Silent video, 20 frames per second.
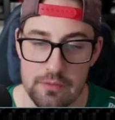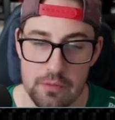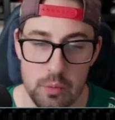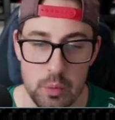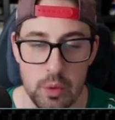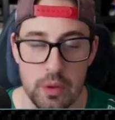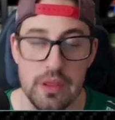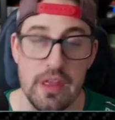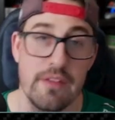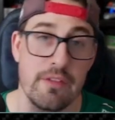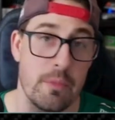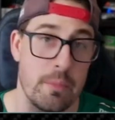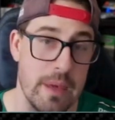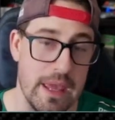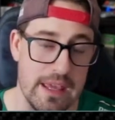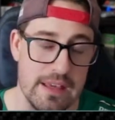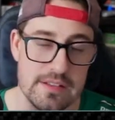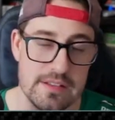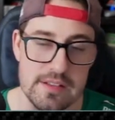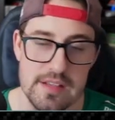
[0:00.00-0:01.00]
Well, they have the
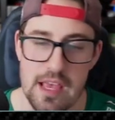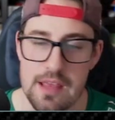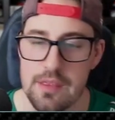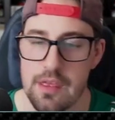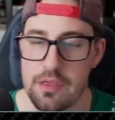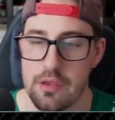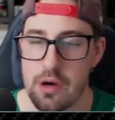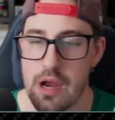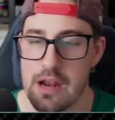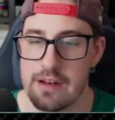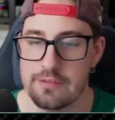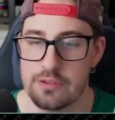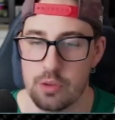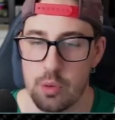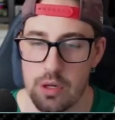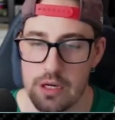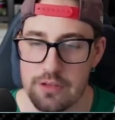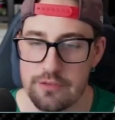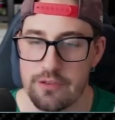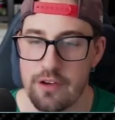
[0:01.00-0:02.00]
base, and then they're out of
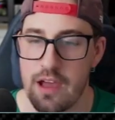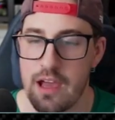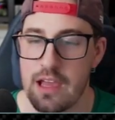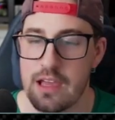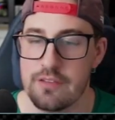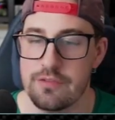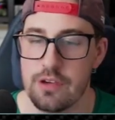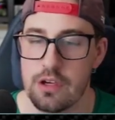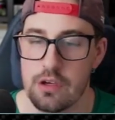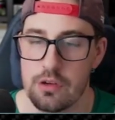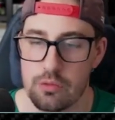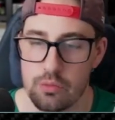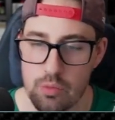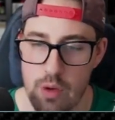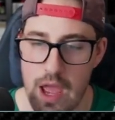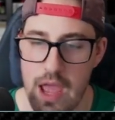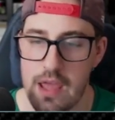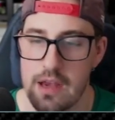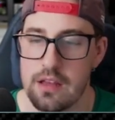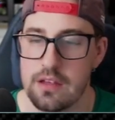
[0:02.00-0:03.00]
25
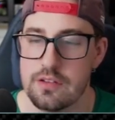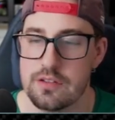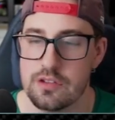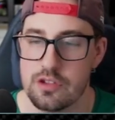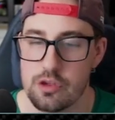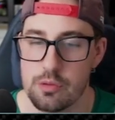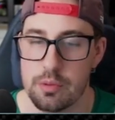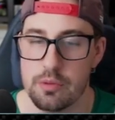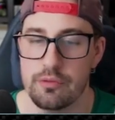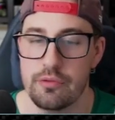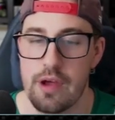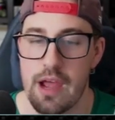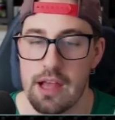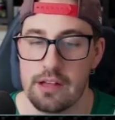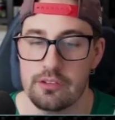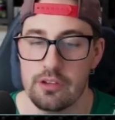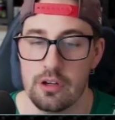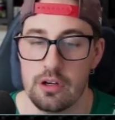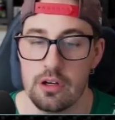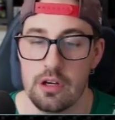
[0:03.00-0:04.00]
red,
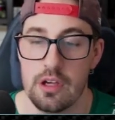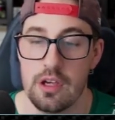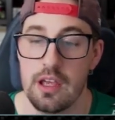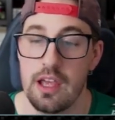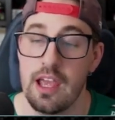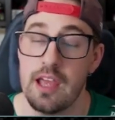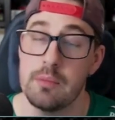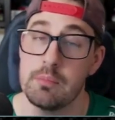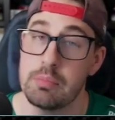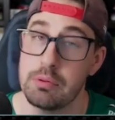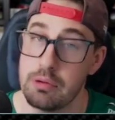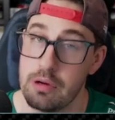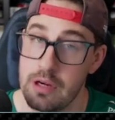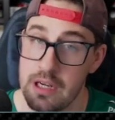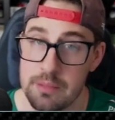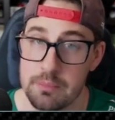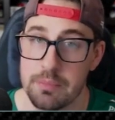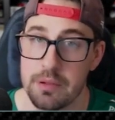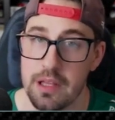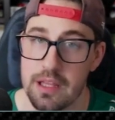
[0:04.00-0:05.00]
superfractor, and
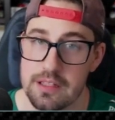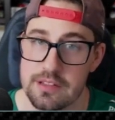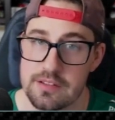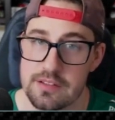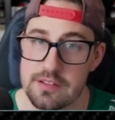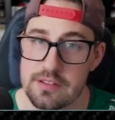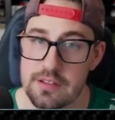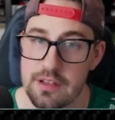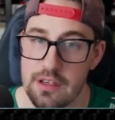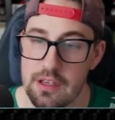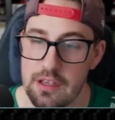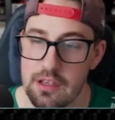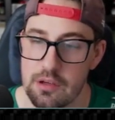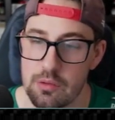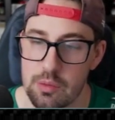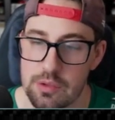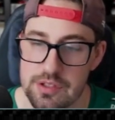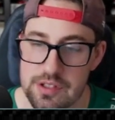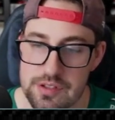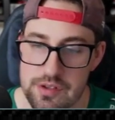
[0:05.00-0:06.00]
printing plates,
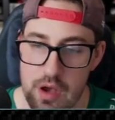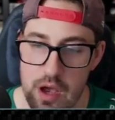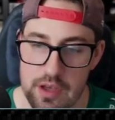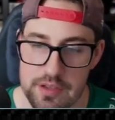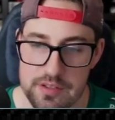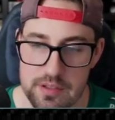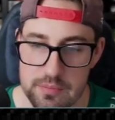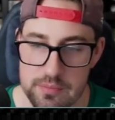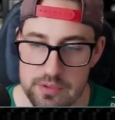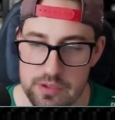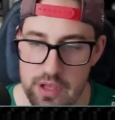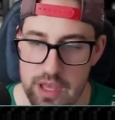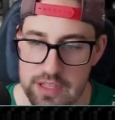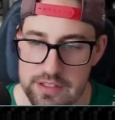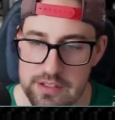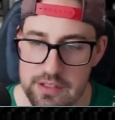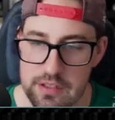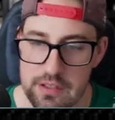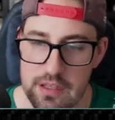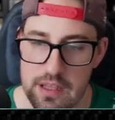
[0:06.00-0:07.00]
which is awesome. So
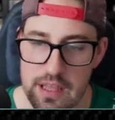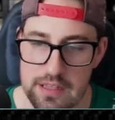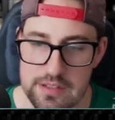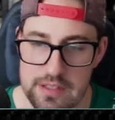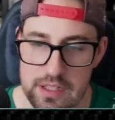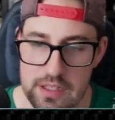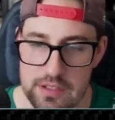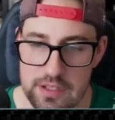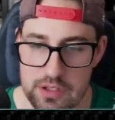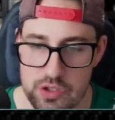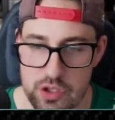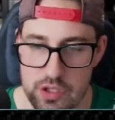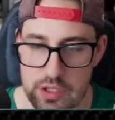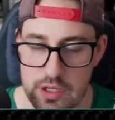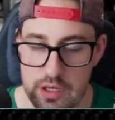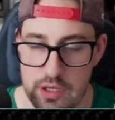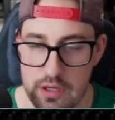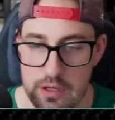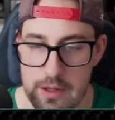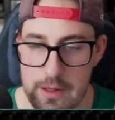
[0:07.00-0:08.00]
that's an addition
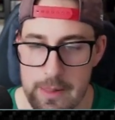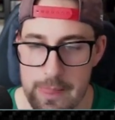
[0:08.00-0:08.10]
here.